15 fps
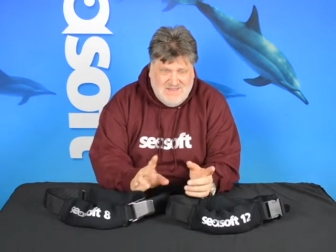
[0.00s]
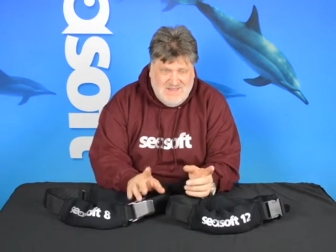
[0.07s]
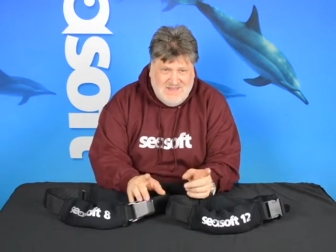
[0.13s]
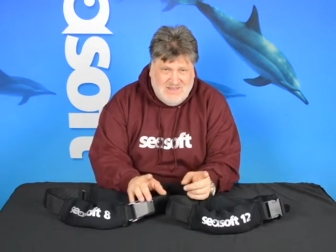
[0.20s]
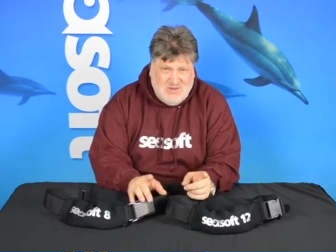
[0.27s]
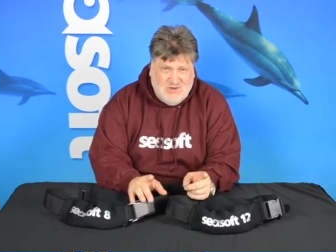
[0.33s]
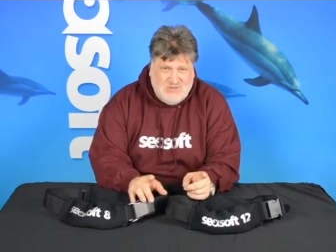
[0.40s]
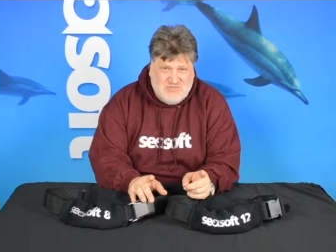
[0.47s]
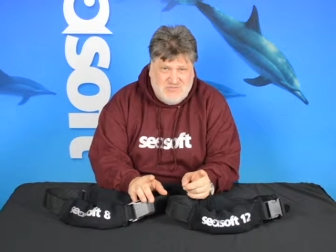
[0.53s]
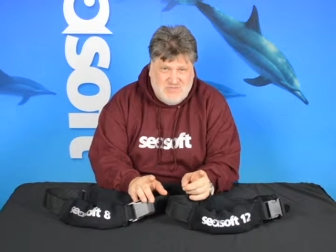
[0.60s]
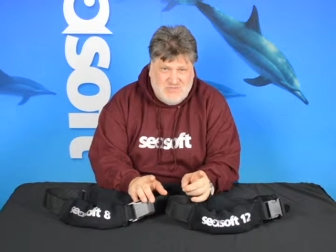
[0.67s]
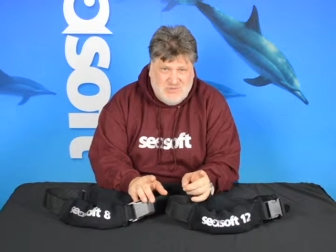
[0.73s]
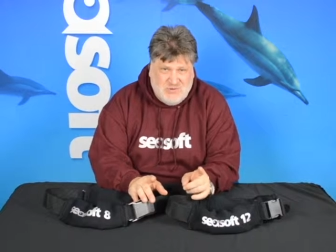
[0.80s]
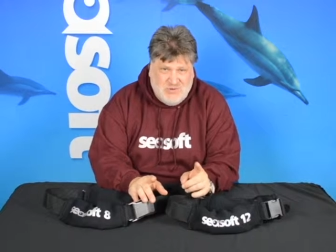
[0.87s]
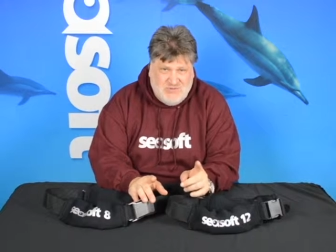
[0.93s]
It goes from
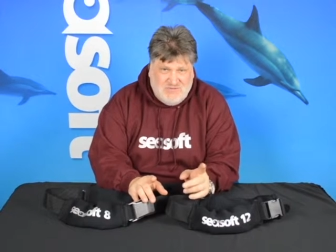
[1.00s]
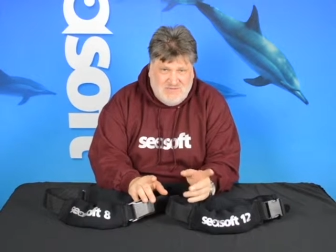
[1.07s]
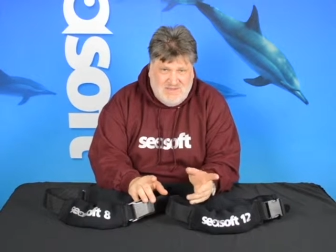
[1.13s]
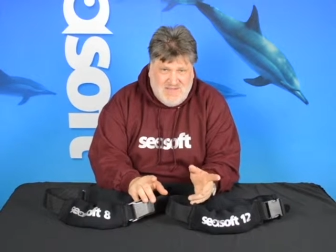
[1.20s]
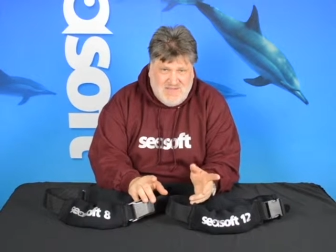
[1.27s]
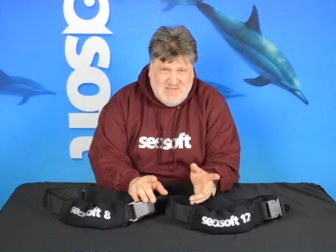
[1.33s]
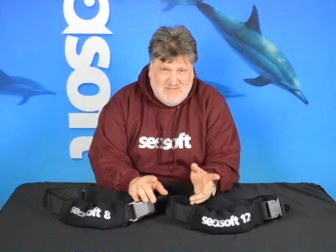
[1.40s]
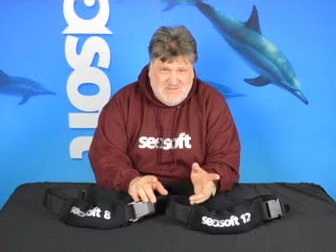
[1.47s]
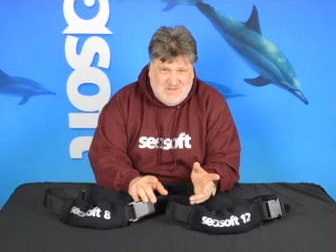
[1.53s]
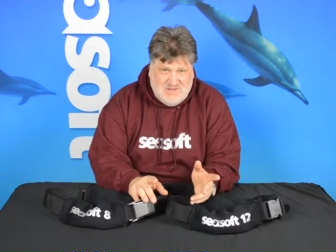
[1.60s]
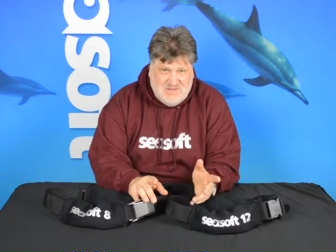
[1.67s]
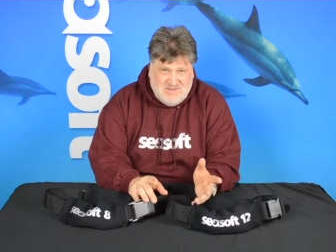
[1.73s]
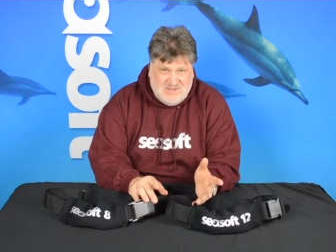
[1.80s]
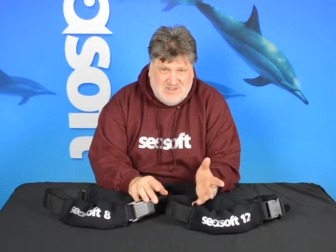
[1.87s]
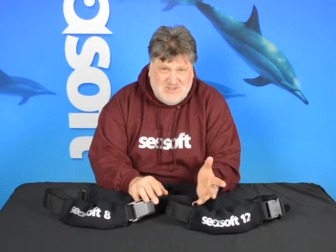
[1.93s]
35
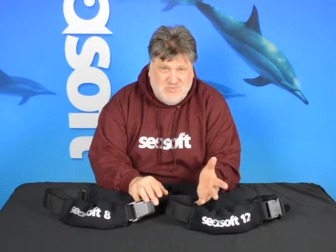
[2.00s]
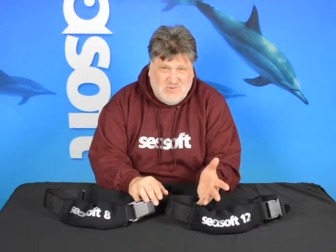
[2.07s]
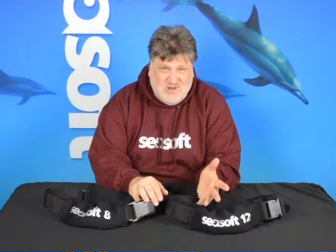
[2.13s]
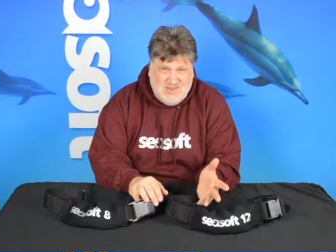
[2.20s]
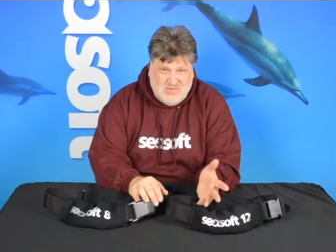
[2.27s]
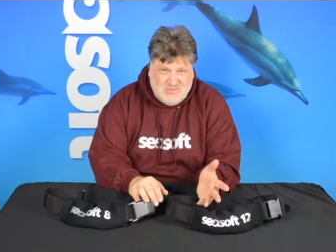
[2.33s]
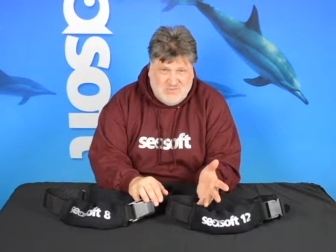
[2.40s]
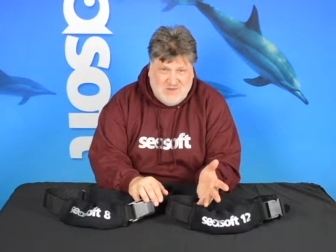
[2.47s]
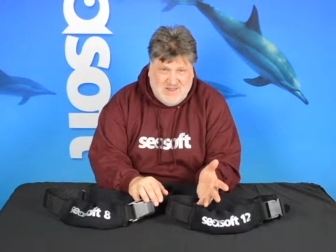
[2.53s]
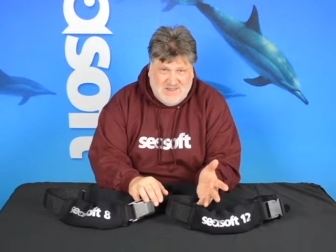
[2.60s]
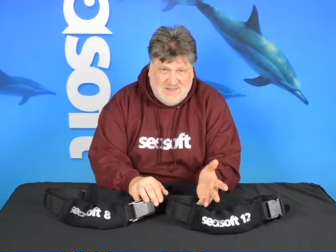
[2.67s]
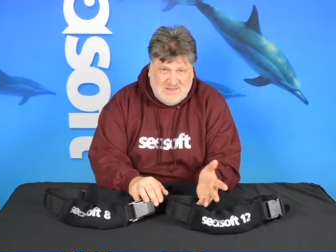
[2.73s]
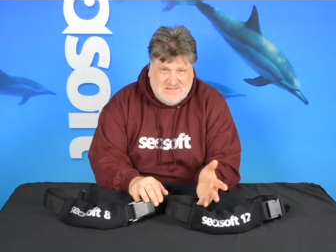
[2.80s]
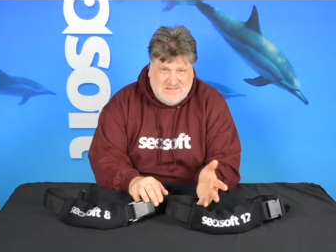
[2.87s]
to 23.